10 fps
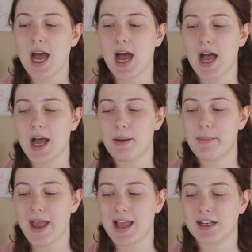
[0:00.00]

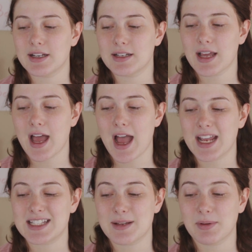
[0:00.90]
And
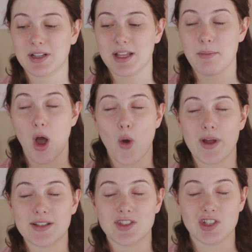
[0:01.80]
I typically am
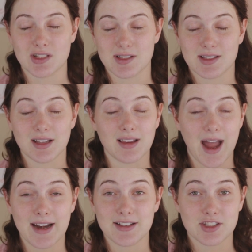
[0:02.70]
always just the
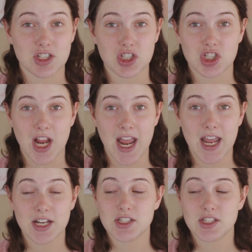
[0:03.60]
lightest shade.